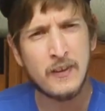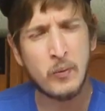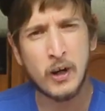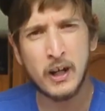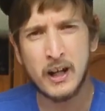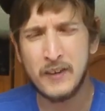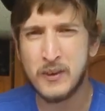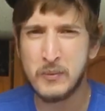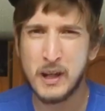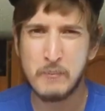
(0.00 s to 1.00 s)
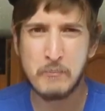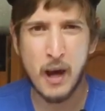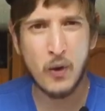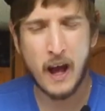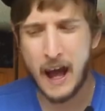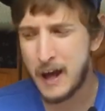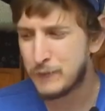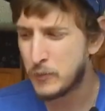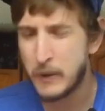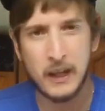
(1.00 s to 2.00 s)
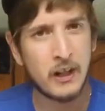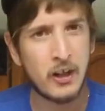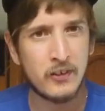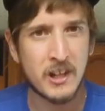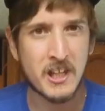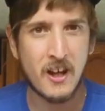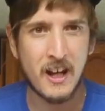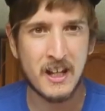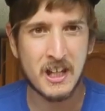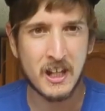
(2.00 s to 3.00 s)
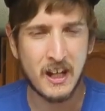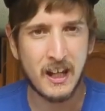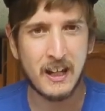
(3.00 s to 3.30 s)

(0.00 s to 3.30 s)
Then we're going to cut them in about half depending on the size,